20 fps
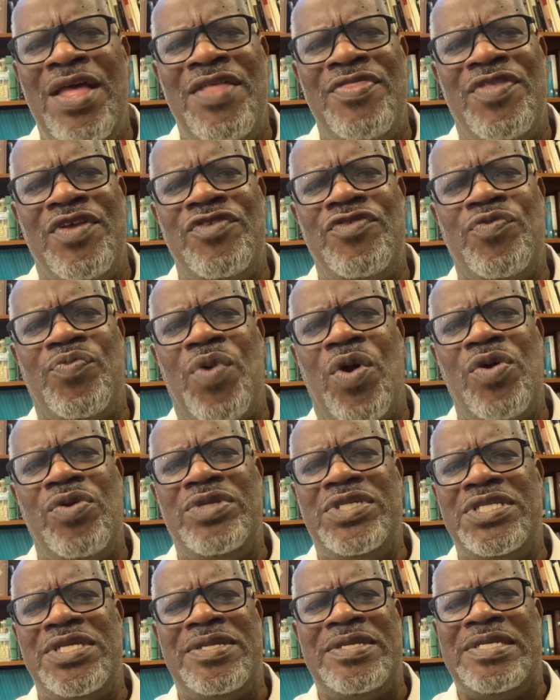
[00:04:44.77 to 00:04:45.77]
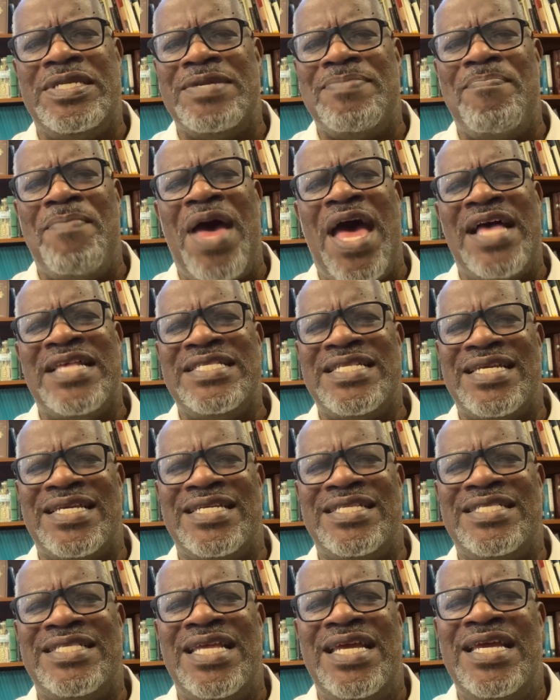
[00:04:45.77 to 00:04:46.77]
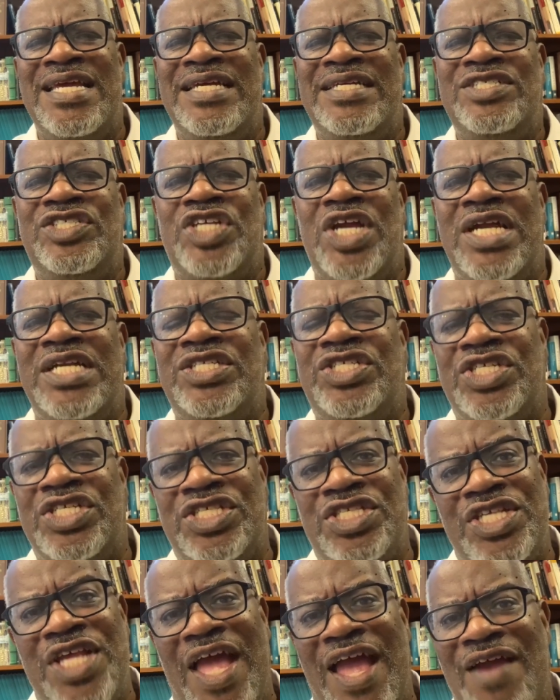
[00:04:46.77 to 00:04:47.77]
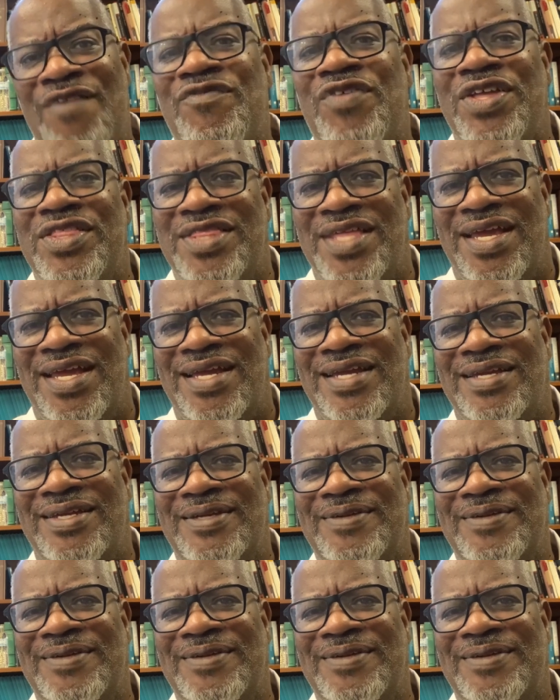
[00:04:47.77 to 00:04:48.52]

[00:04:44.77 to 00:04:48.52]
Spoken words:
This road to Damascus changes everything.